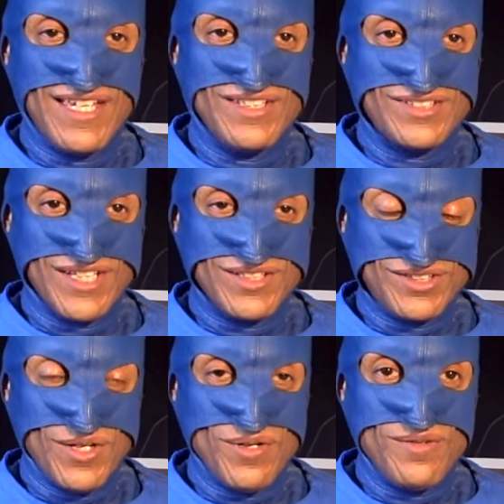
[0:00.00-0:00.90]
See you
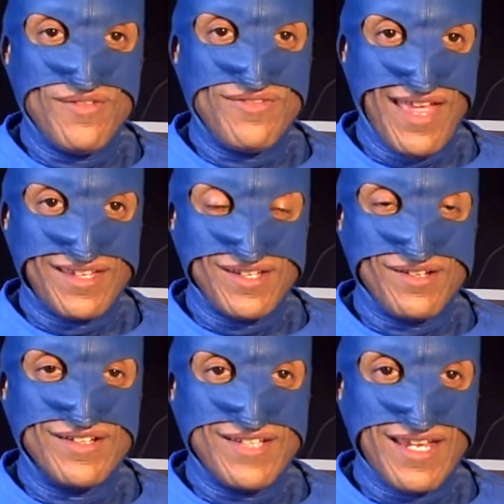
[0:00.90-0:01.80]
soon. Thank you.
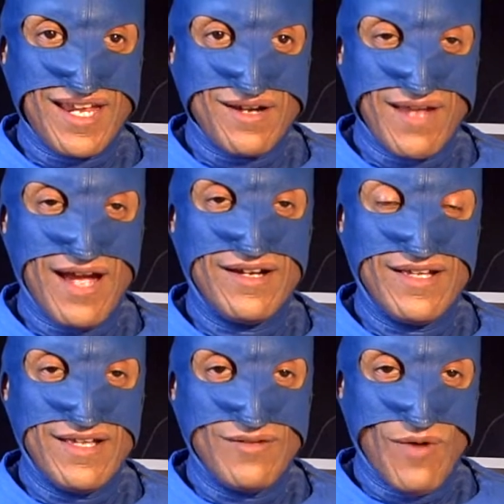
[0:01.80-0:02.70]
Take care now.
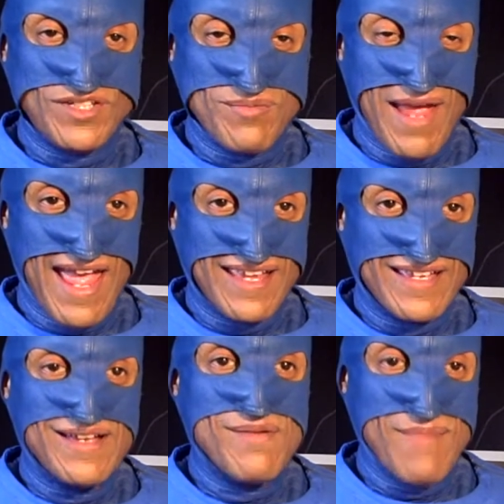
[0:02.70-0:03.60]
Watch your back.
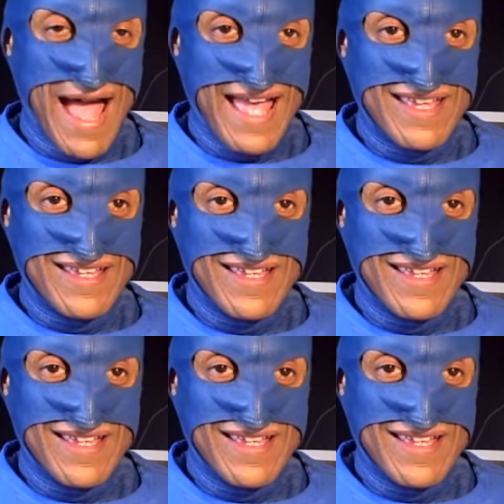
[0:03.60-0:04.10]
Bye.